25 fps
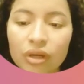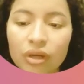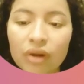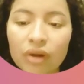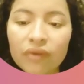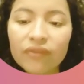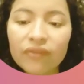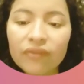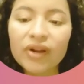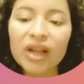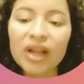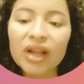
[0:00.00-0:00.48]

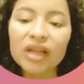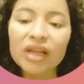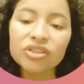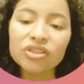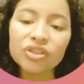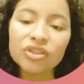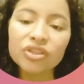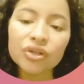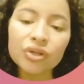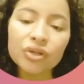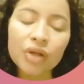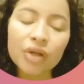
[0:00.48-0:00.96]

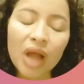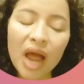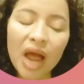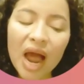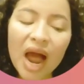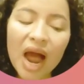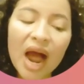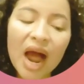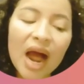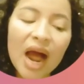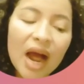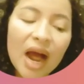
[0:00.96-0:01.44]
flexion,
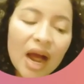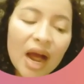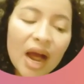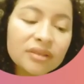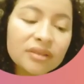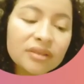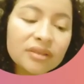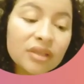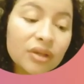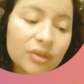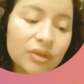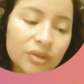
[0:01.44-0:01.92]
and
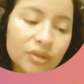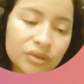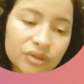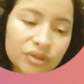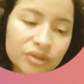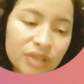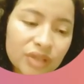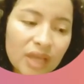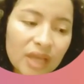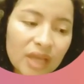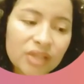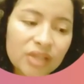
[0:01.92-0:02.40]

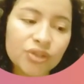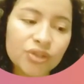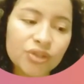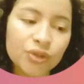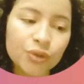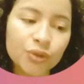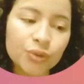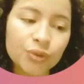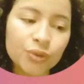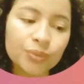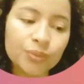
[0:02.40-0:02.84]
rotation.